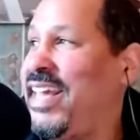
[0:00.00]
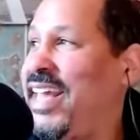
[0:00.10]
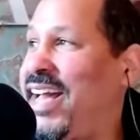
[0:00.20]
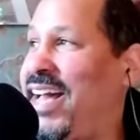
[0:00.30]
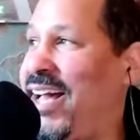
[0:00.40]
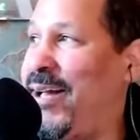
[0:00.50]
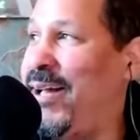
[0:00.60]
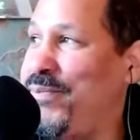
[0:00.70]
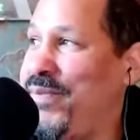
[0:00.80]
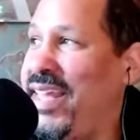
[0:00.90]

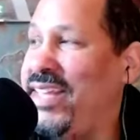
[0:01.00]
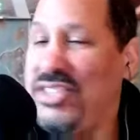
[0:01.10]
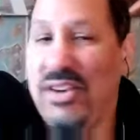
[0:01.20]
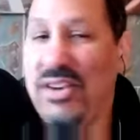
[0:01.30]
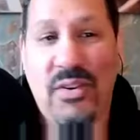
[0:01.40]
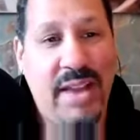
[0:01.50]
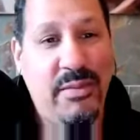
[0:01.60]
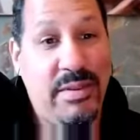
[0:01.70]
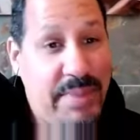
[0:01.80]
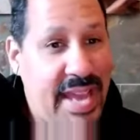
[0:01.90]
And so I
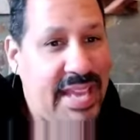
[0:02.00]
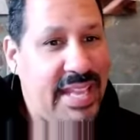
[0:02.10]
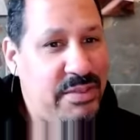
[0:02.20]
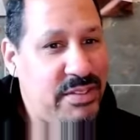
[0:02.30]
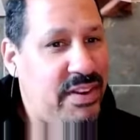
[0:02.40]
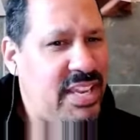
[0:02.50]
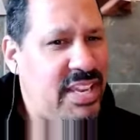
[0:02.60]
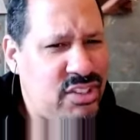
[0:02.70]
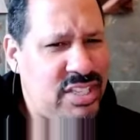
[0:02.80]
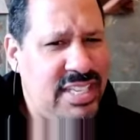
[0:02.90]
went back, and it was very
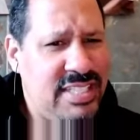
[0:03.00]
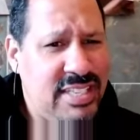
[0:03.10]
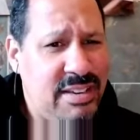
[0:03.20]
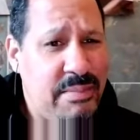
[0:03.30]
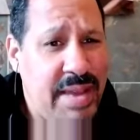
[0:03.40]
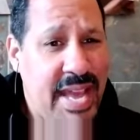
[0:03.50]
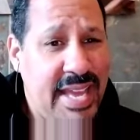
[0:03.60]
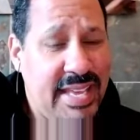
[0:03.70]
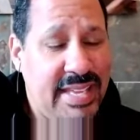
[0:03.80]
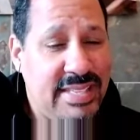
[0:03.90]
interesting to come
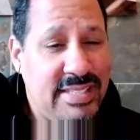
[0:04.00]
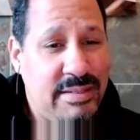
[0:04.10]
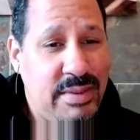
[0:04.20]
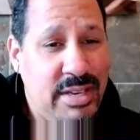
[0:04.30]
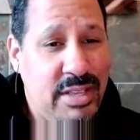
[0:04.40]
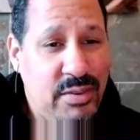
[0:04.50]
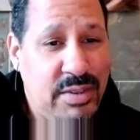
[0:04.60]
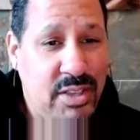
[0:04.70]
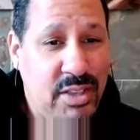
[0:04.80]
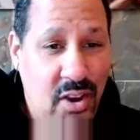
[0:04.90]
back as somebody who
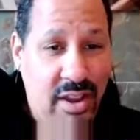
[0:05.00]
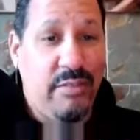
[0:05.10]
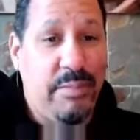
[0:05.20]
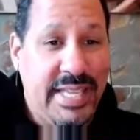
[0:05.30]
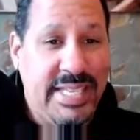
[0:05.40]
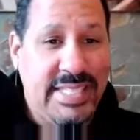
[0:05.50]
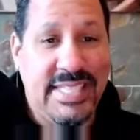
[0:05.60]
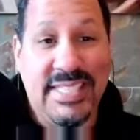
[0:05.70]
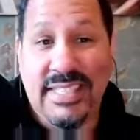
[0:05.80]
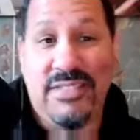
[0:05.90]
had gone other
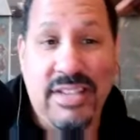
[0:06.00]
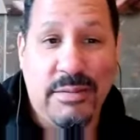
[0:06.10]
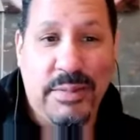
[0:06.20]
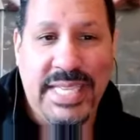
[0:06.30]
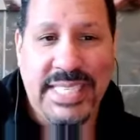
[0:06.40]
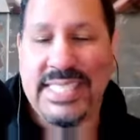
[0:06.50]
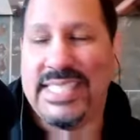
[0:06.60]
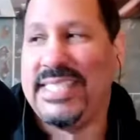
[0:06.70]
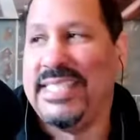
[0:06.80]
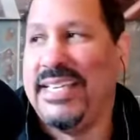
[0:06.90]
places, lived other
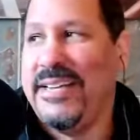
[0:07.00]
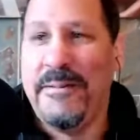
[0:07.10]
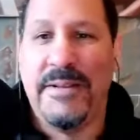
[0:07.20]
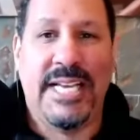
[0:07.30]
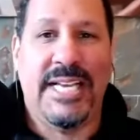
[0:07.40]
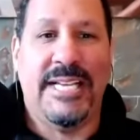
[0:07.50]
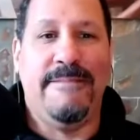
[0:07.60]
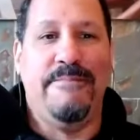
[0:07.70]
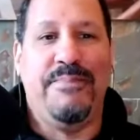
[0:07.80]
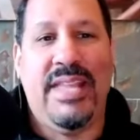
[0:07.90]
places,
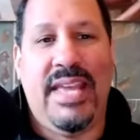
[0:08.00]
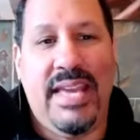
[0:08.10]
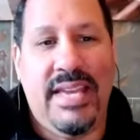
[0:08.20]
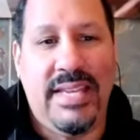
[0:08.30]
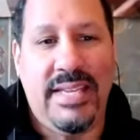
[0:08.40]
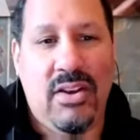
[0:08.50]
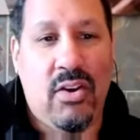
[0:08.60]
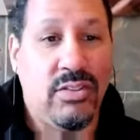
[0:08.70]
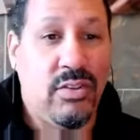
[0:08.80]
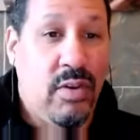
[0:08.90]
and
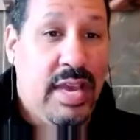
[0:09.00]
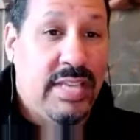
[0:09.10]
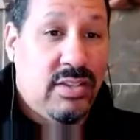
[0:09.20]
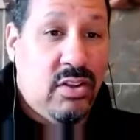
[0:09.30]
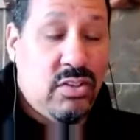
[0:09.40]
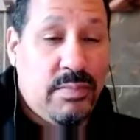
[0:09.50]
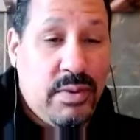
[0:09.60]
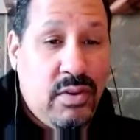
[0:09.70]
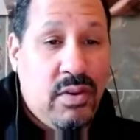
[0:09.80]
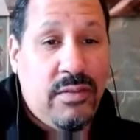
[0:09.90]
also as an
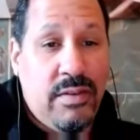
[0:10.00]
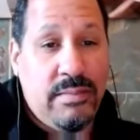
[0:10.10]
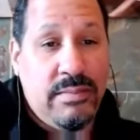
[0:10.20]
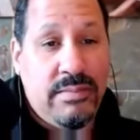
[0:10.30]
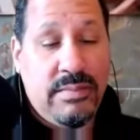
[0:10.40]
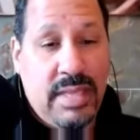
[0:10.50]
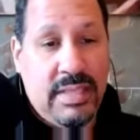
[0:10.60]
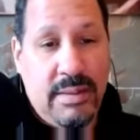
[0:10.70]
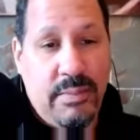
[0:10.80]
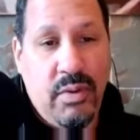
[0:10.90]
entrepreneur from at
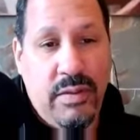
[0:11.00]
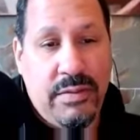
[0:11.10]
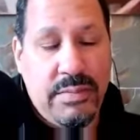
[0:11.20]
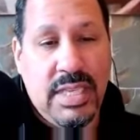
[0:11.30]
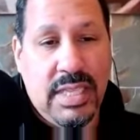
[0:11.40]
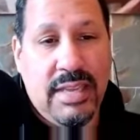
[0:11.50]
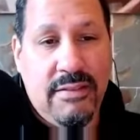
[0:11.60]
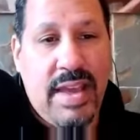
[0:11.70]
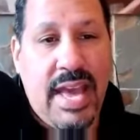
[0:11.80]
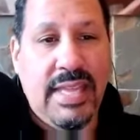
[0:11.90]
that point from Silicon
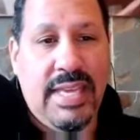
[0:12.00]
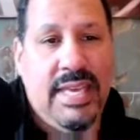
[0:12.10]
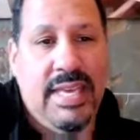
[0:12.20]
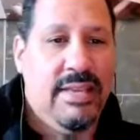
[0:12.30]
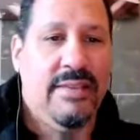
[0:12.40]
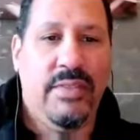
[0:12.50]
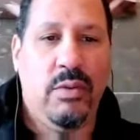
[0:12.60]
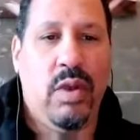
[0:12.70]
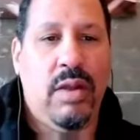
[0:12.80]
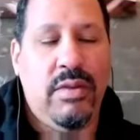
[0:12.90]
Valley,
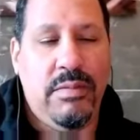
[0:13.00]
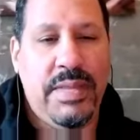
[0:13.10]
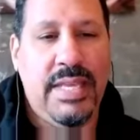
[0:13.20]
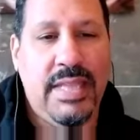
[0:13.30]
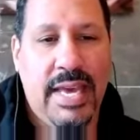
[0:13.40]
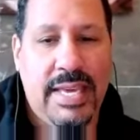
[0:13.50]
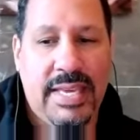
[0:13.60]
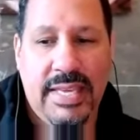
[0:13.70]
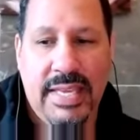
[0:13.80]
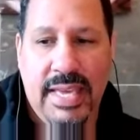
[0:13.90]
what it would be like.
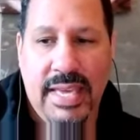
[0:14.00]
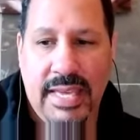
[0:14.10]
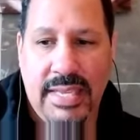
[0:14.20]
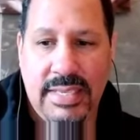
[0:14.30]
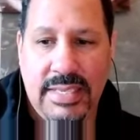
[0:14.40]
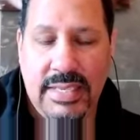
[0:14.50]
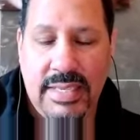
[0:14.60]
And